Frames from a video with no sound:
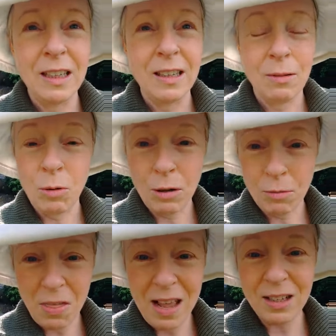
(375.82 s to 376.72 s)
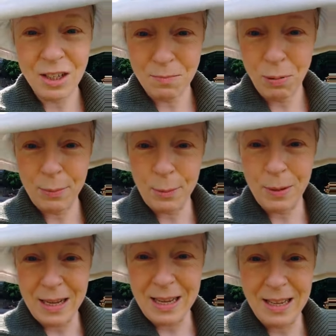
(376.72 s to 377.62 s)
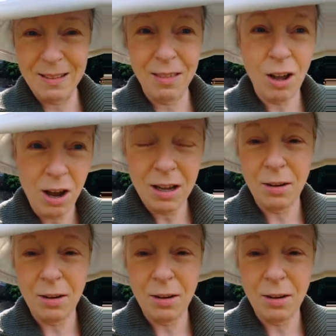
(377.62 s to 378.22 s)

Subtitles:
well, that's probably the kind